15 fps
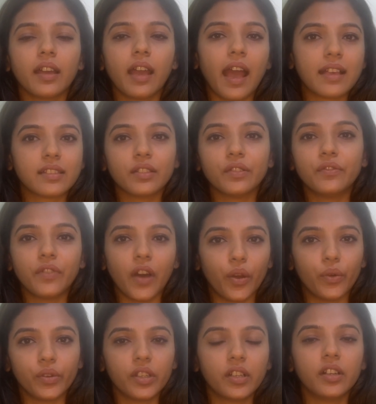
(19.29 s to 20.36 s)
as a
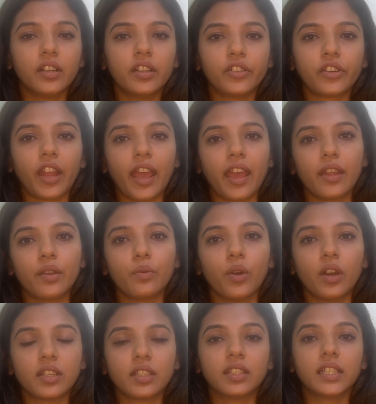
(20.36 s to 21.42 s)
founder and
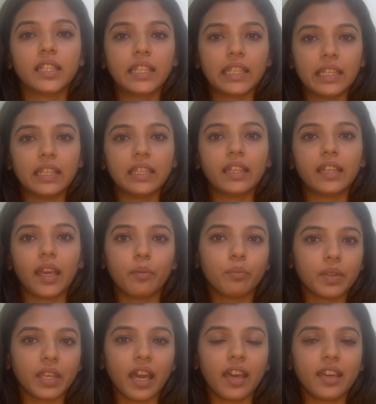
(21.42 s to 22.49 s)
what are the key
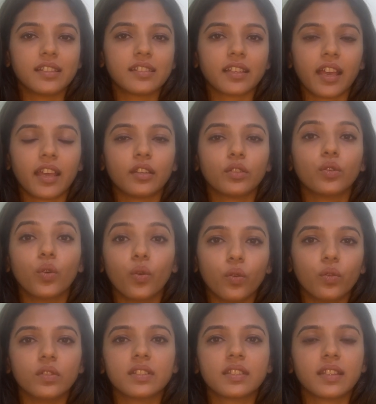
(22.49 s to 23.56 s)
KPIs and
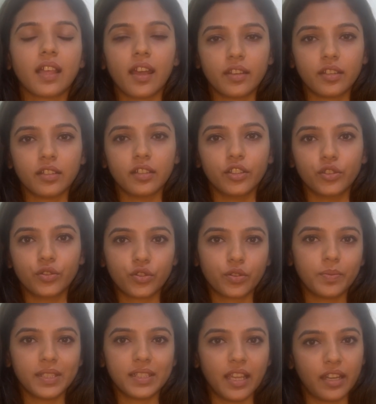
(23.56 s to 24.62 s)
goals that you
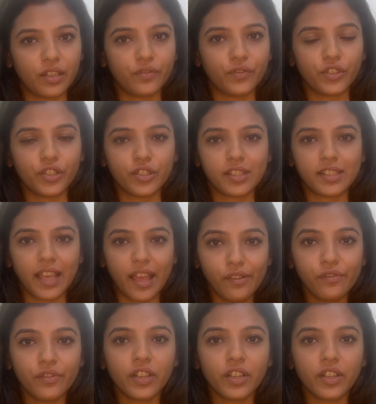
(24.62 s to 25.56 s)
should be setting for yourself.